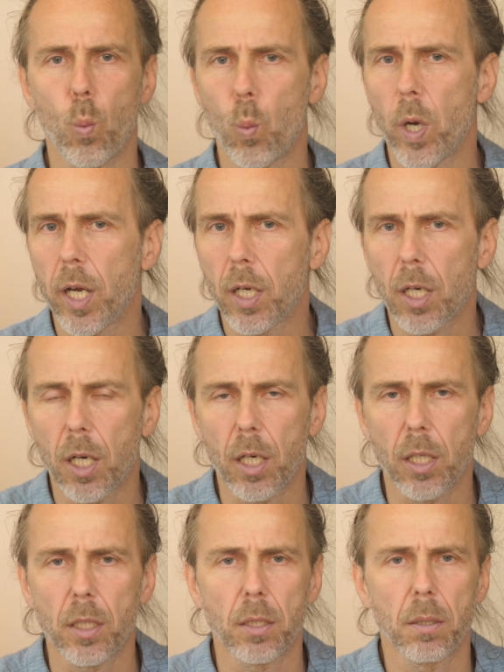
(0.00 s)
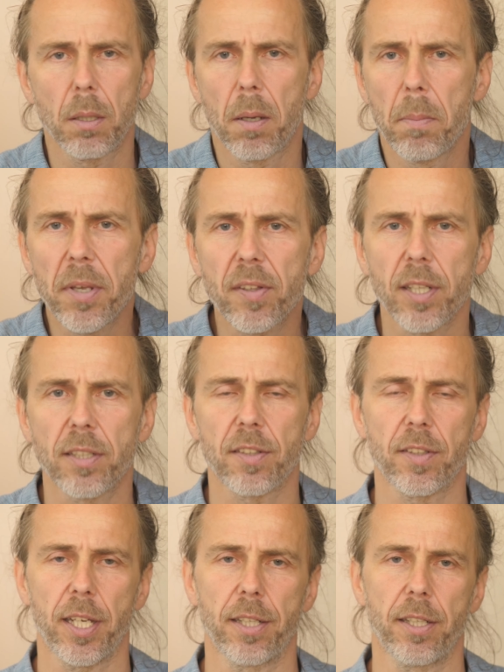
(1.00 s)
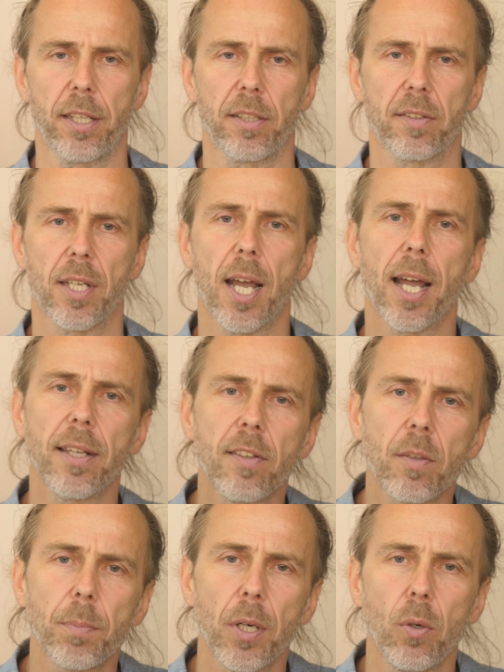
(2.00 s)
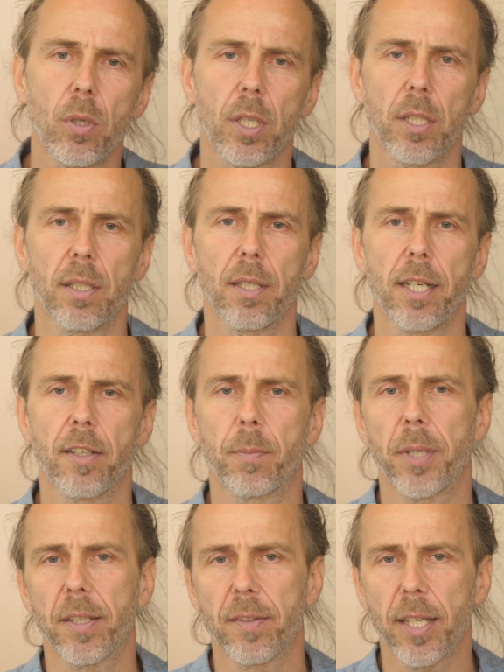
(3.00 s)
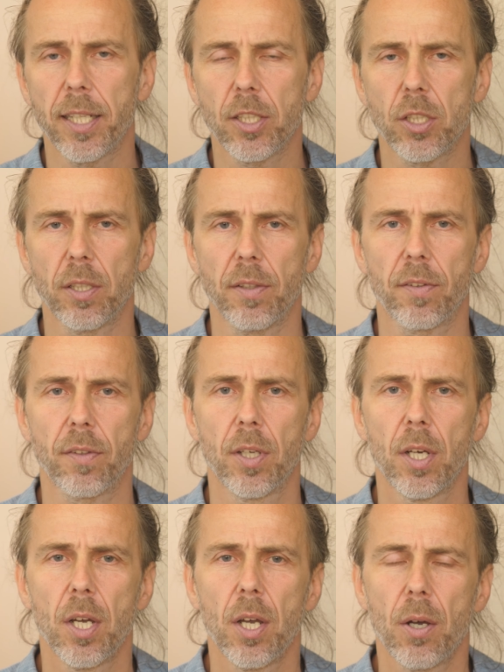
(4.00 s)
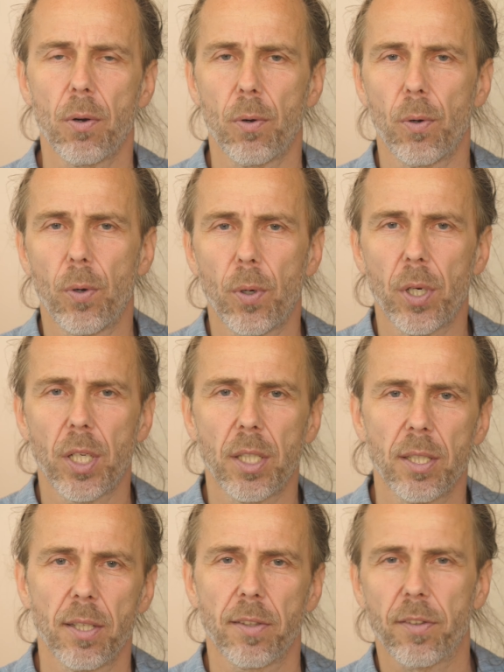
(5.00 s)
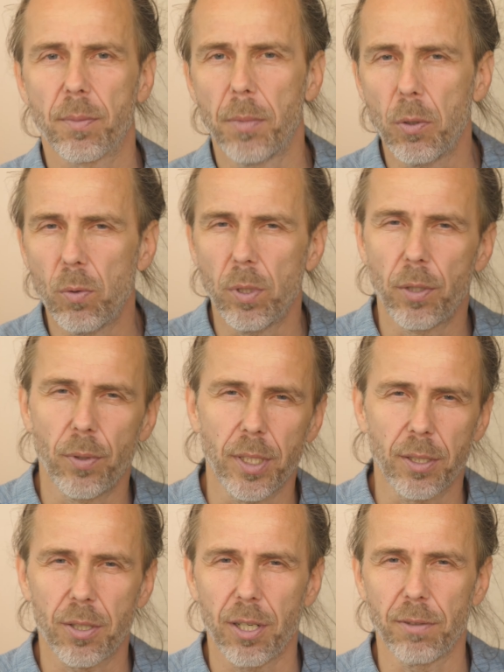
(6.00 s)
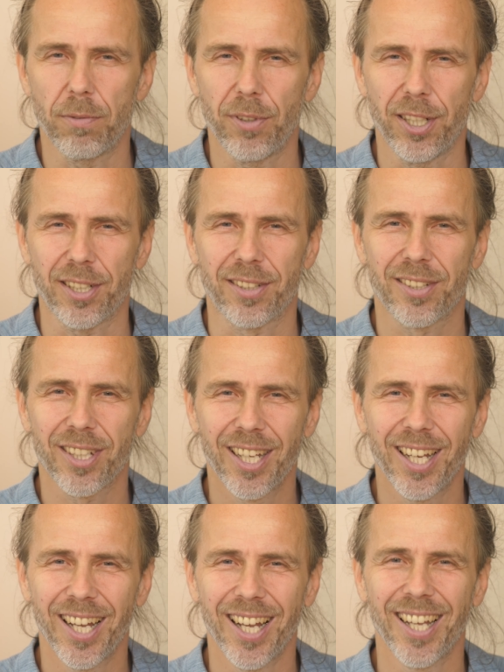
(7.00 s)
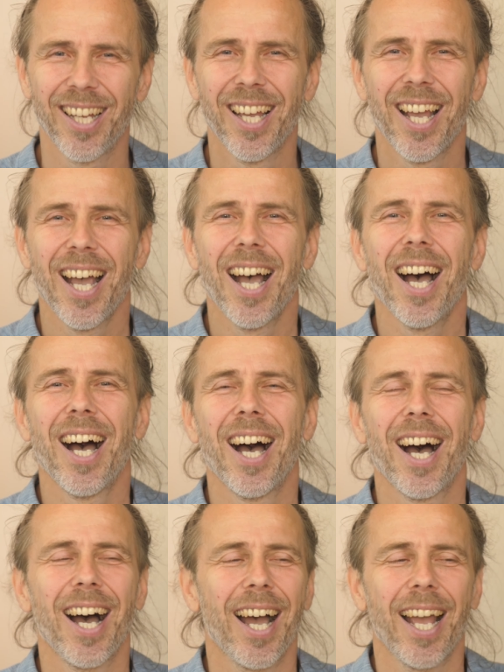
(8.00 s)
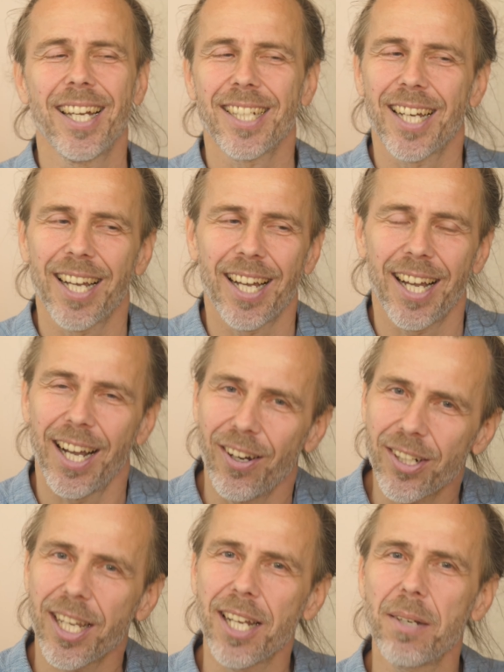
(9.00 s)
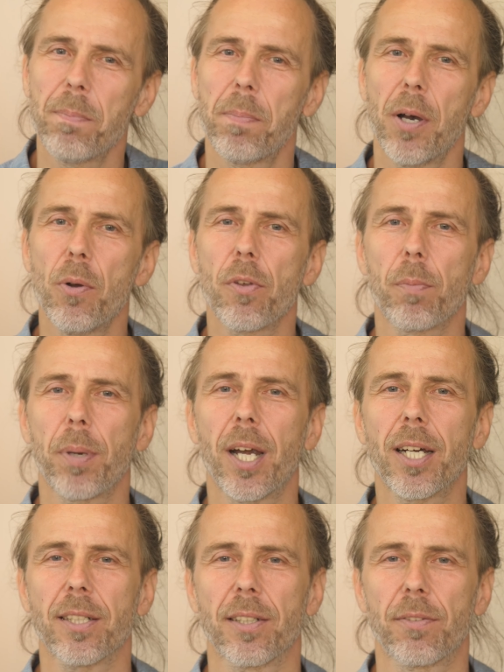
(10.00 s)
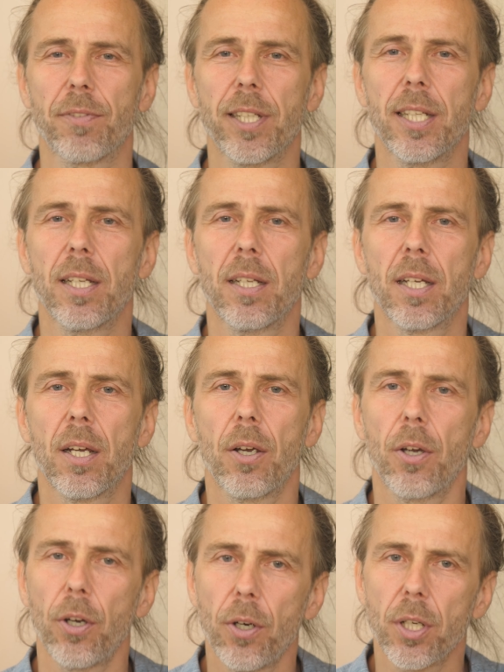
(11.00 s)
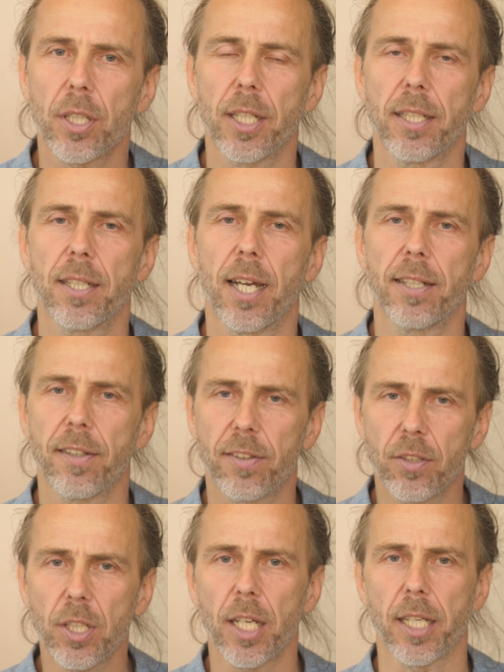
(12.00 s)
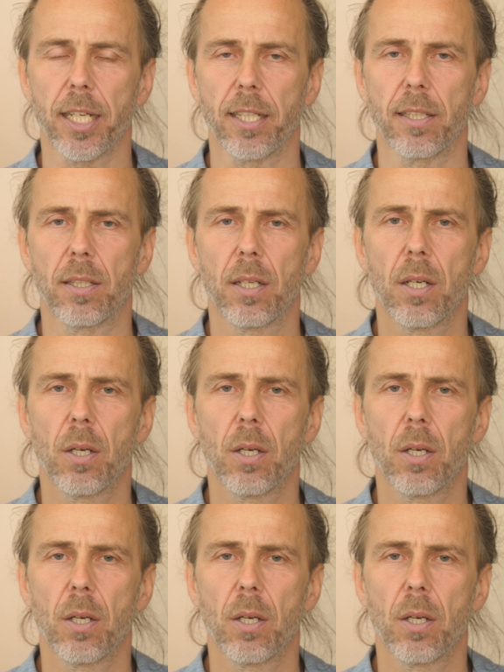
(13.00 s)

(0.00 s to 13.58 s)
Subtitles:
where are misunderstandings, unspoken expectations or smoldering conflicts. And how can both partners feel heard and understood again?